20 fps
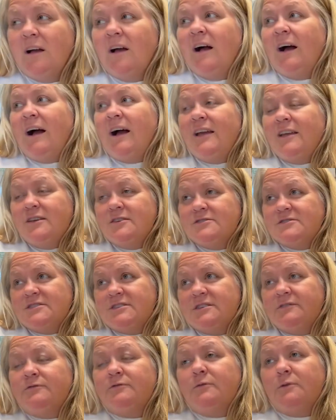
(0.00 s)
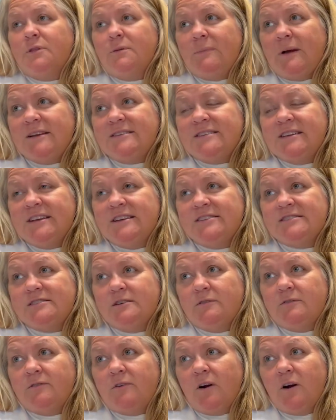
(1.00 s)
I used it with my tea so
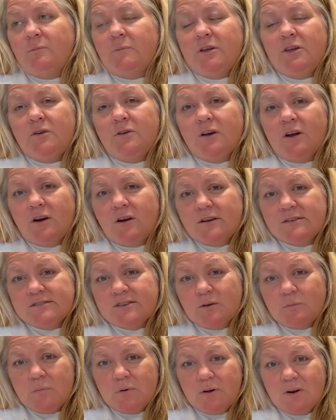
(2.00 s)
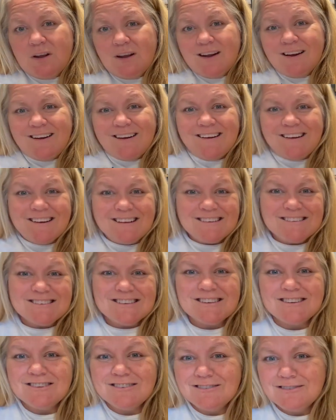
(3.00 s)
far, but you could also put it
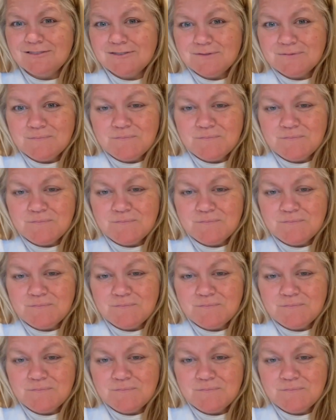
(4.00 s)
onto